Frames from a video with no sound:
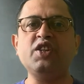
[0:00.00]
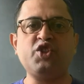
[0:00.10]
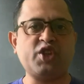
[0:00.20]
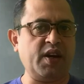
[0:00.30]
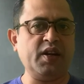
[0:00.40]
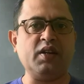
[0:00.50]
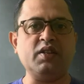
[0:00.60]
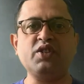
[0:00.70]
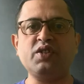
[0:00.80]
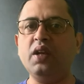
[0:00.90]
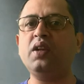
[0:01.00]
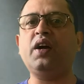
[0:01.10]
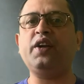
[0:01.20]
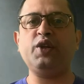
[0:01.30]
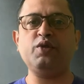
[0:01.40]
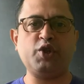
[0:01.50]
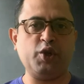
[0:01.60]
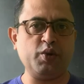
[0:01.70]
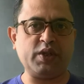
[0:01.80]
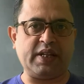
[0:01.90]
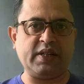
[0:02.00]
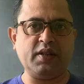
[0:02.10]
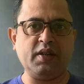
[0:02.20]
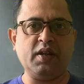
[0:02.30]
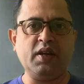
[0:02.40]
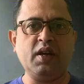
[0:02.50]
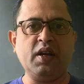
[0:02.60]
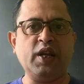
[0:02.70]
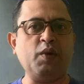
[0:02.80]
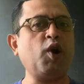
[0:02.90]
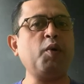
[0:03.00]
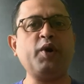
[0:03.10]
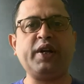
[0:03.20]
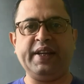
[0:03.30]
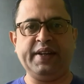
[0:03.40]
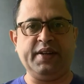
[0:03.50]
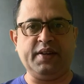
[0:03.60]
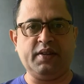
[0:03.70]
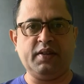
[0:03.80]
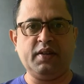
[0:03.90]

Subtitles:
China still continues to use it. Now what about India?